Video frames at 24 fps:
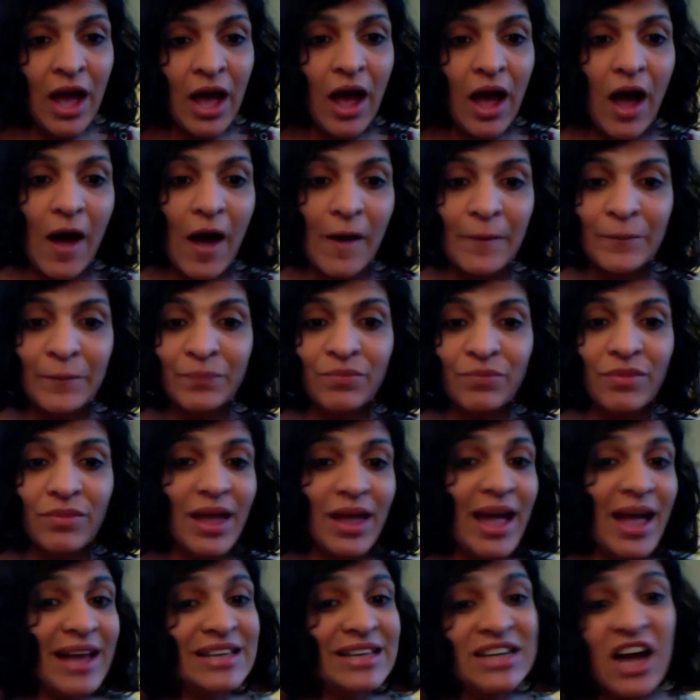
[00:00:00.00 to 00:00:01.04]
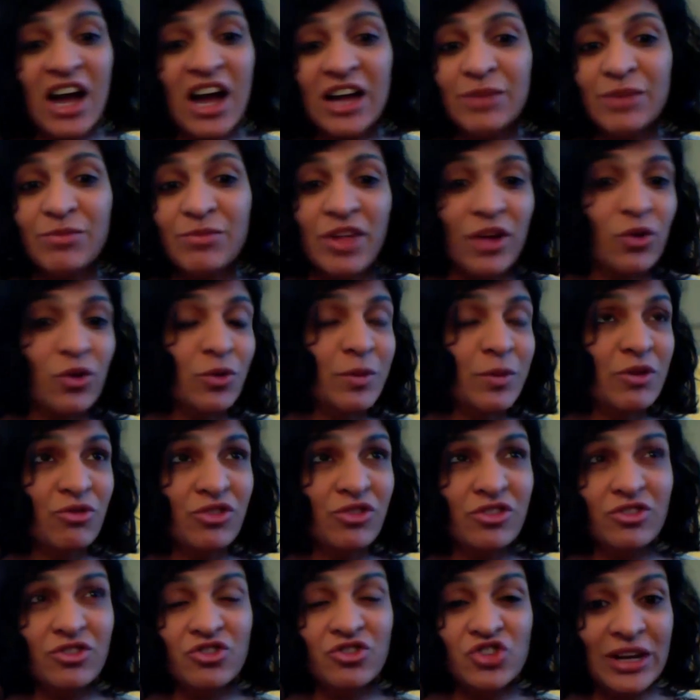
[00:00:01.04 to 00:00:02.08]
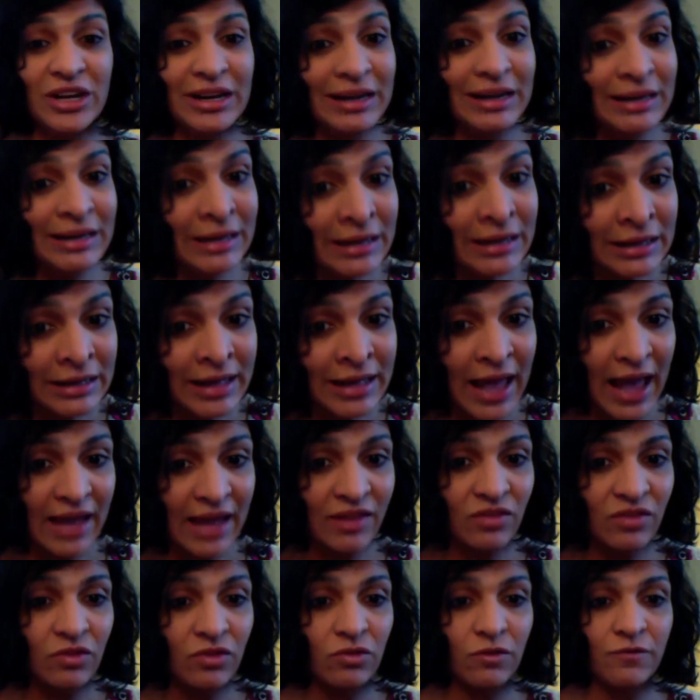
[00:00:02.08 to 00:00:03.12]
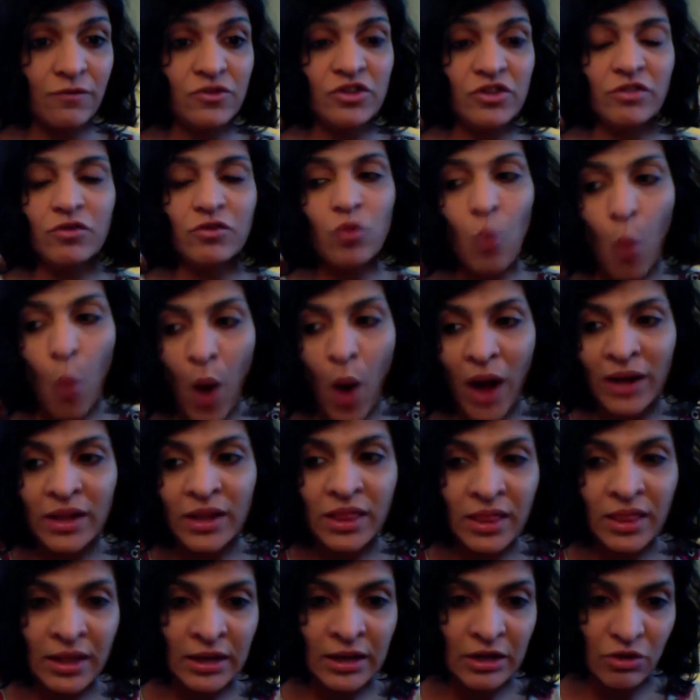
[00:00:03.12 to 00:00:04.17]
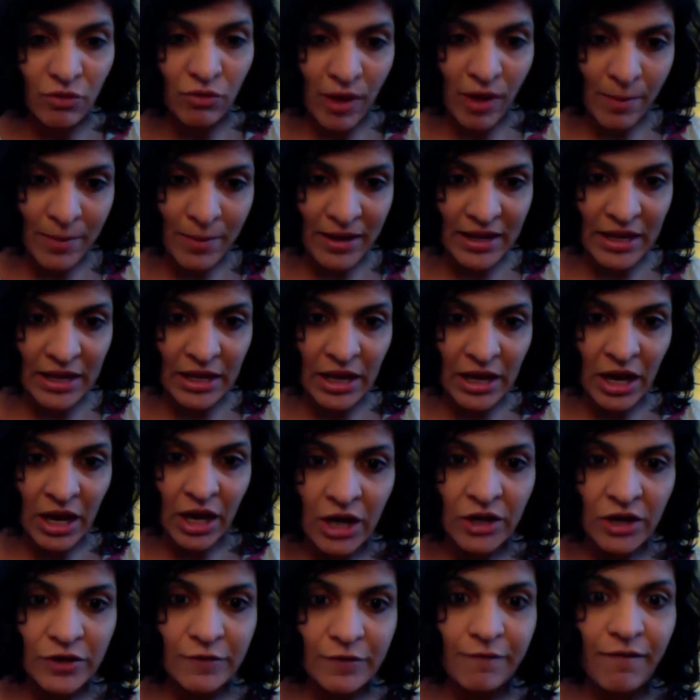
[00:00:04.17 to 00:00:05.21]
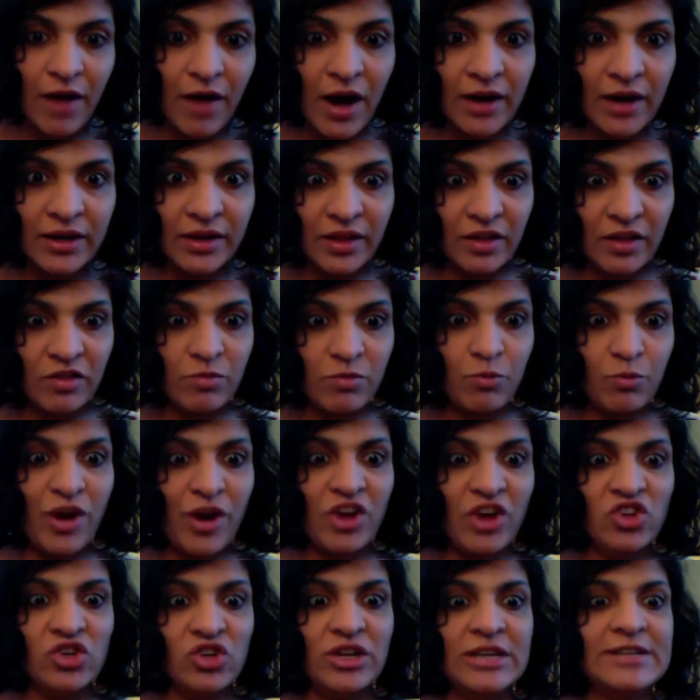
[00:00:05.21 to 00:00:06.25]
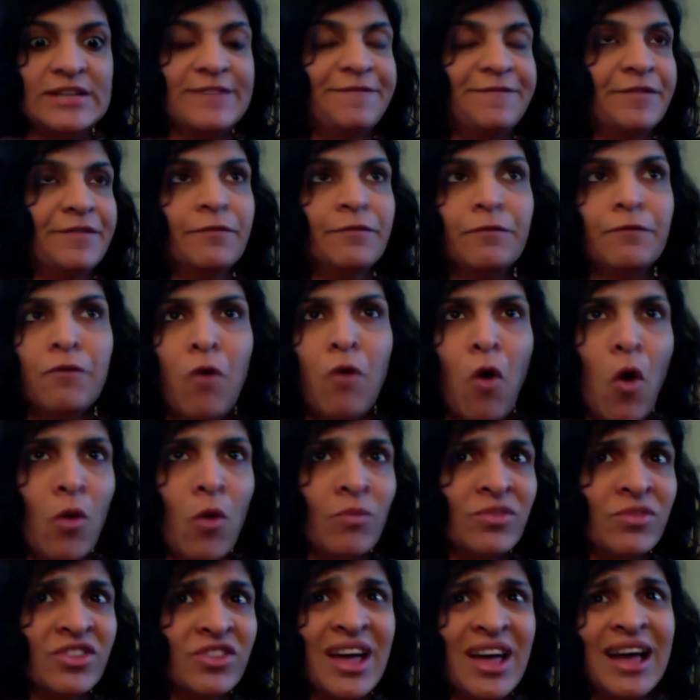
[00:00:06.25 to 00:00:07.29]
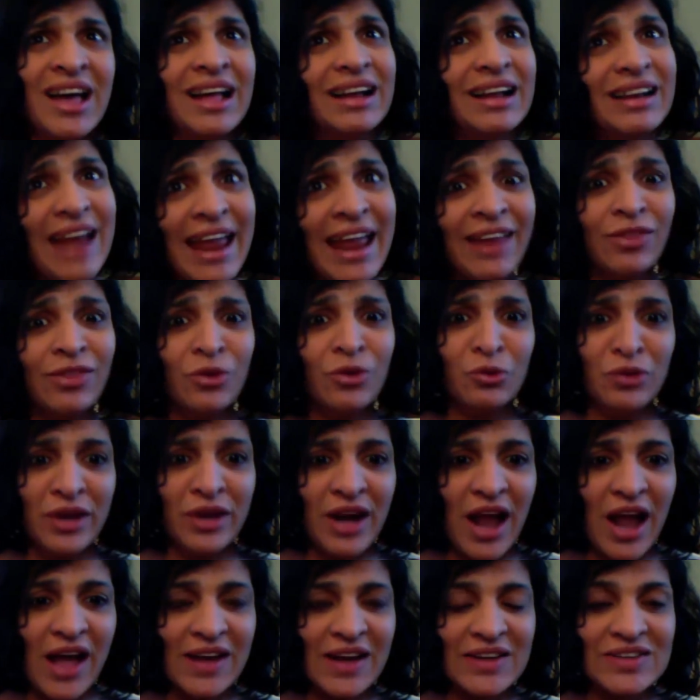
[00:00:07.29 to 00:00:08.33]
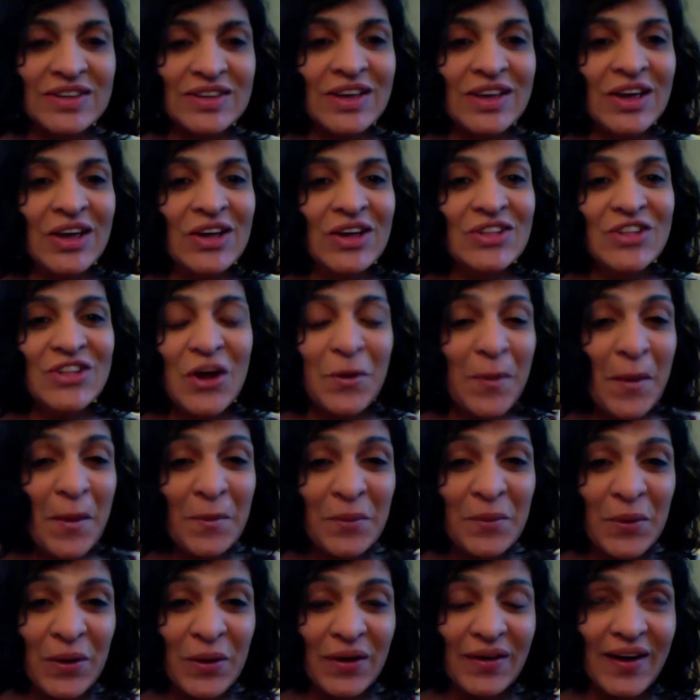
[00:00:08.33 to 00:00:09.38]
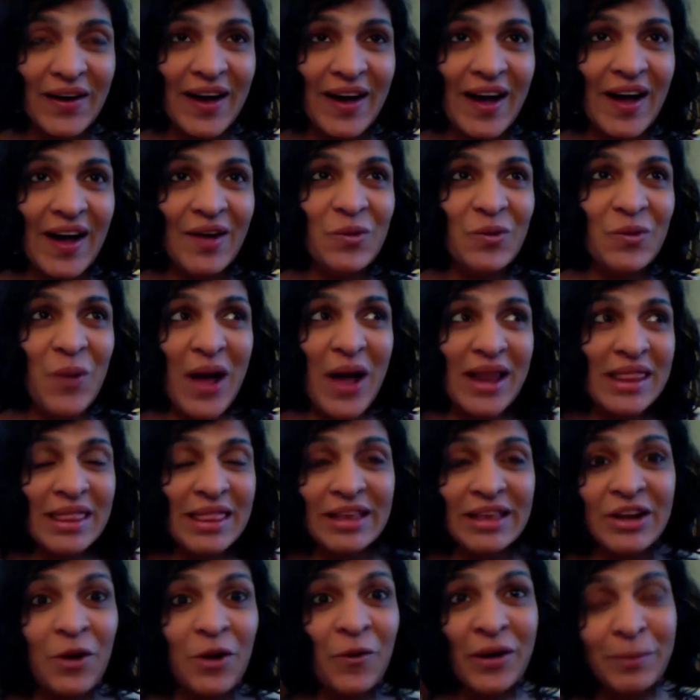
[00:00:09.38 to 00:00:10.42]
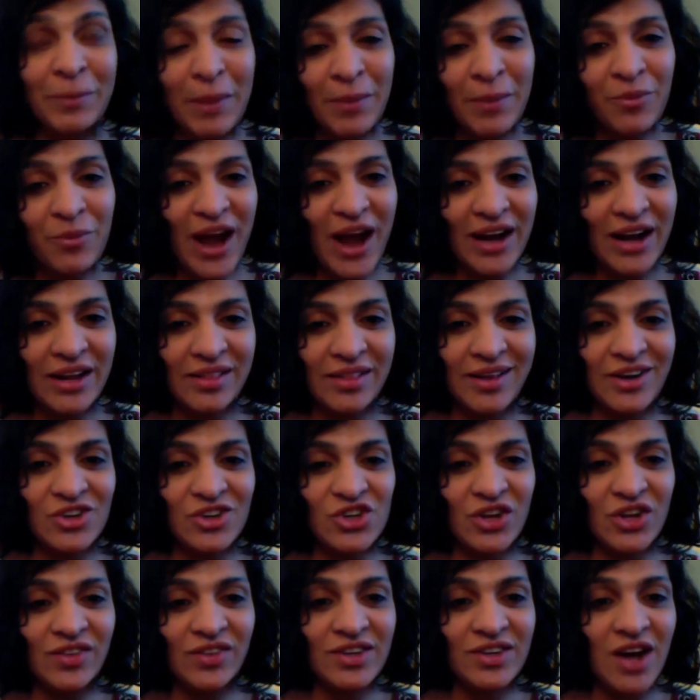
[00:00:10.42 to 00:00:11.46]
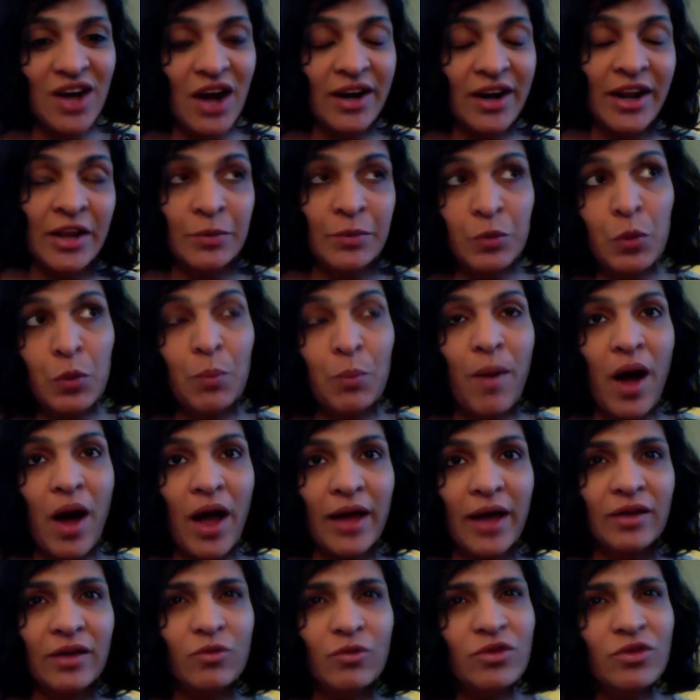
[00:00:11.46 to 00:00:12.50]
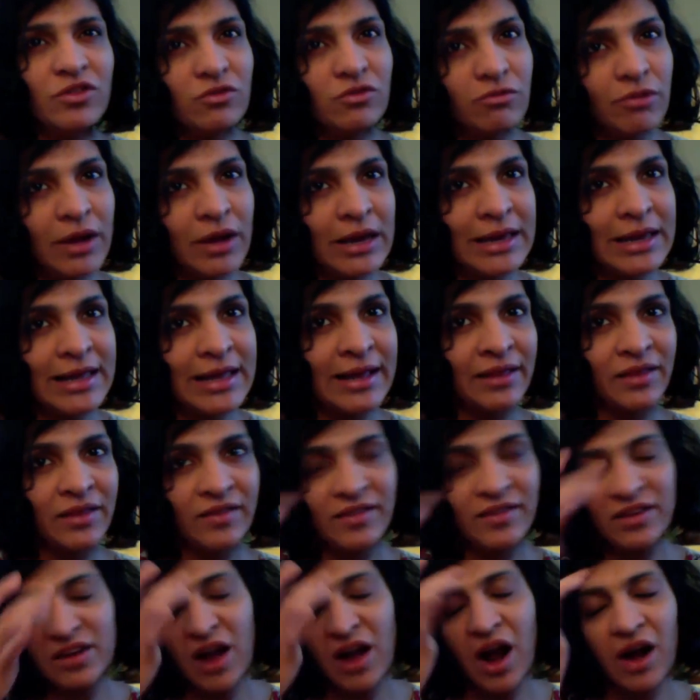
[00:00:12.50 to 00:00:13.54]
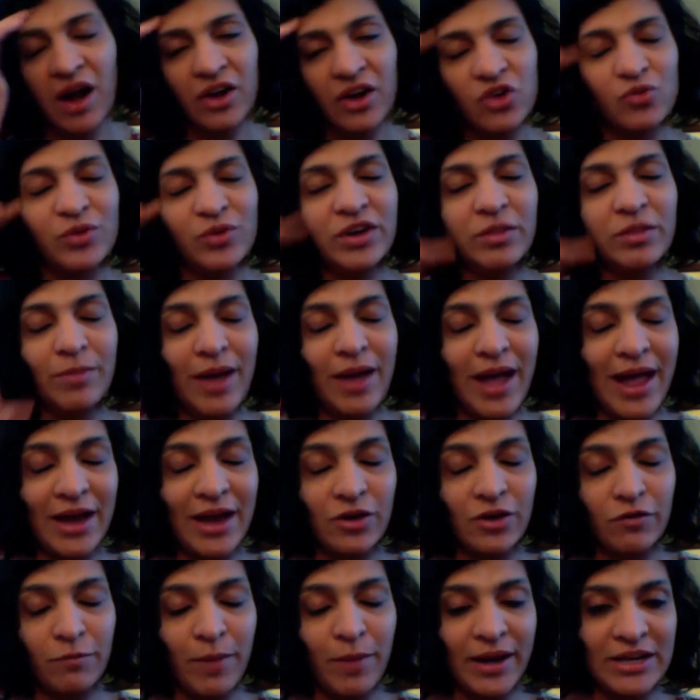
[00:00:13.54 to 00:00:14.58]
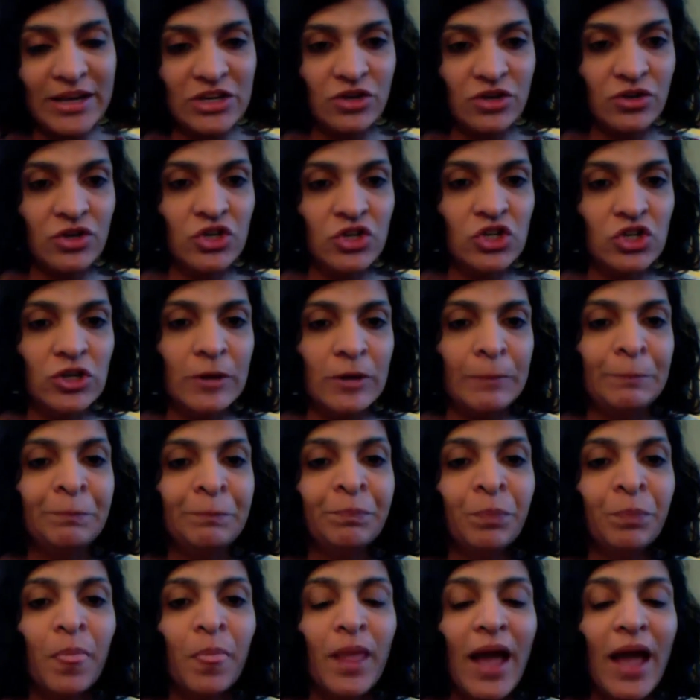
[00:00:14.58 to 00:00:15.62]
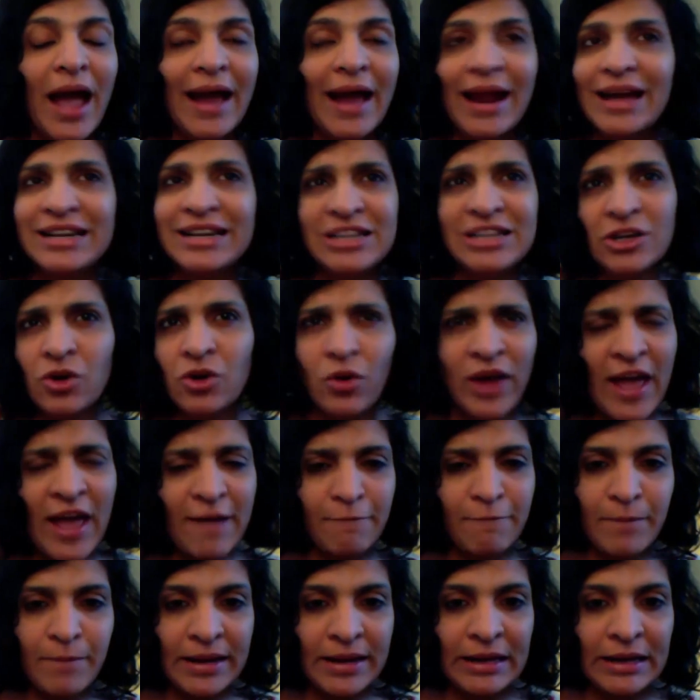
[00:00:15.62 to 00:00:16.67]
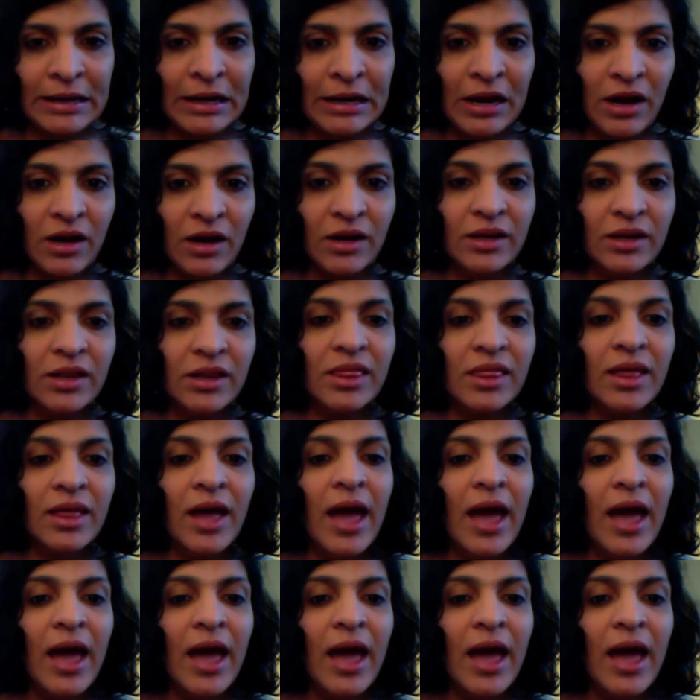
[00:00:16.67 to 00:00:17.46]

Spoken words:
At times I could be researching clinical cases of just one single remedy to find its expression in different forms late through the night. So I remember once, when my practice had just started in Mumbai, that was really at the start, towards the end of my internship, and I did not have many clients.